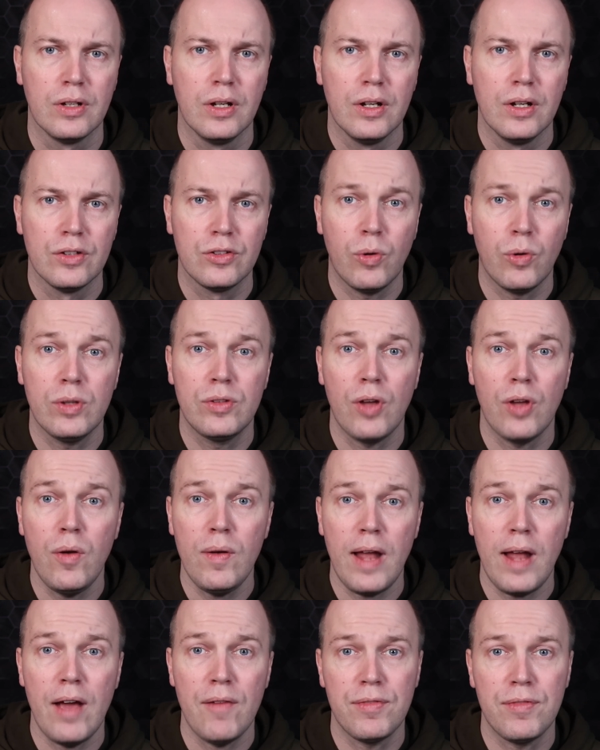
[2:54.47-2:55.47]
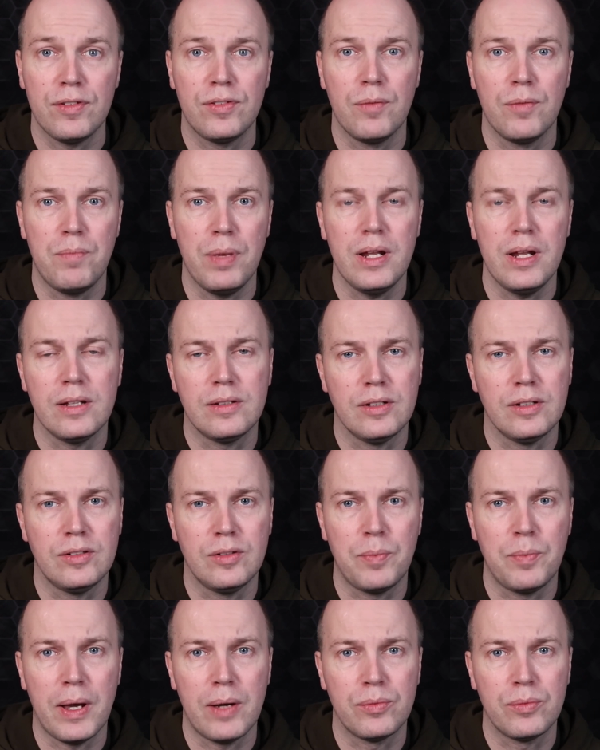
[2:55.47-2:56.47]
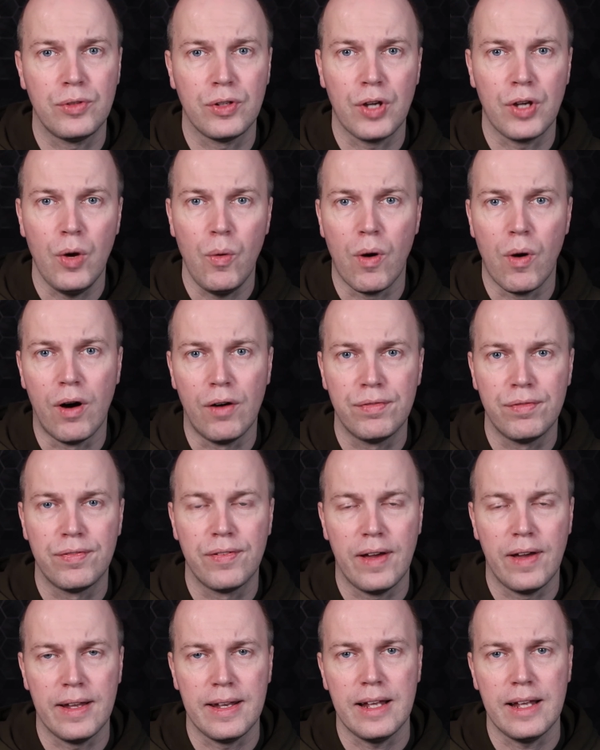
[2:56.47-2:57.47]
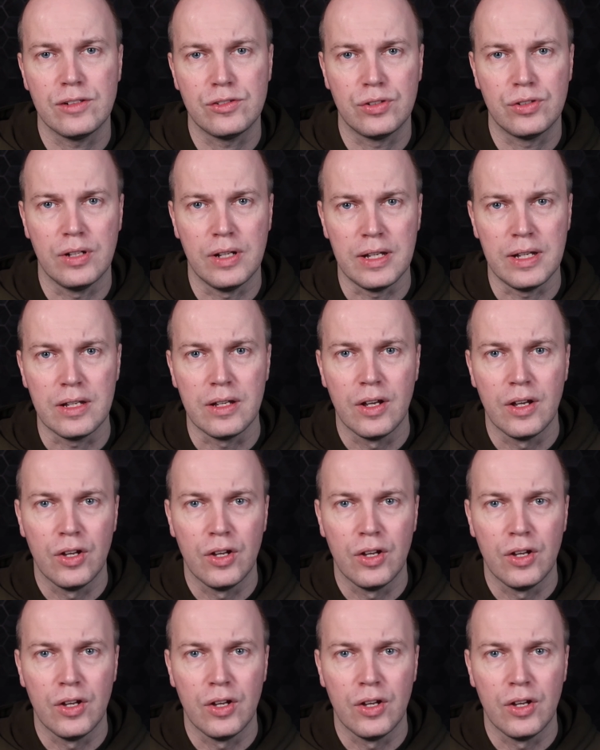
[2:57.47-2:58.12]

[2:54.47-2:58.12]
So I don't have this ability to be able to go off and actually